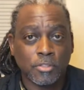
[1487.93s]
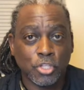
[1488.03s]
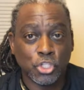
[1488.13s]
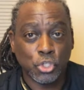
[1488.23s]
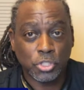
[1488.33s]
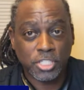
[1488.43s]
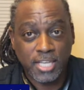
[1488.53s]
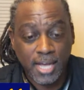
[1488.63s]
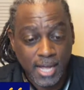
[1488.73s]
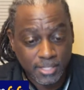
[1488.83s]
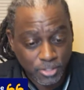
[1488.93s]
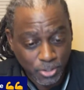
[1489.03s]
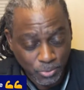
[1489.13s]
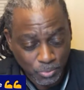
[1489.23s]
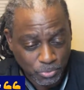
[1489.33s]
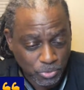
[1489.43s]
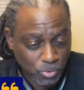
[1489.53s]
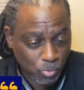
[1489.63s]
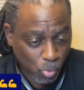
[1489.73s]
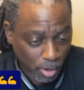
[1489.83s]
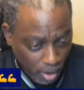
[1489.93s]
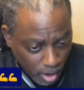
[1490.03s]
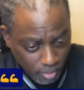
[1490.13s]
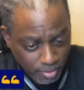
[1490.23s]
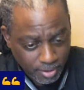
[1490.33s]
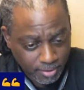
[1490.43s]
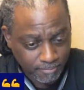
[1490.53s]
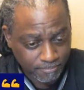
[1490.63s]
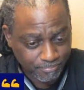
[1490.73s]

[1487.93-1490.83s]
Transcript: The Georgia Godstones. What are they?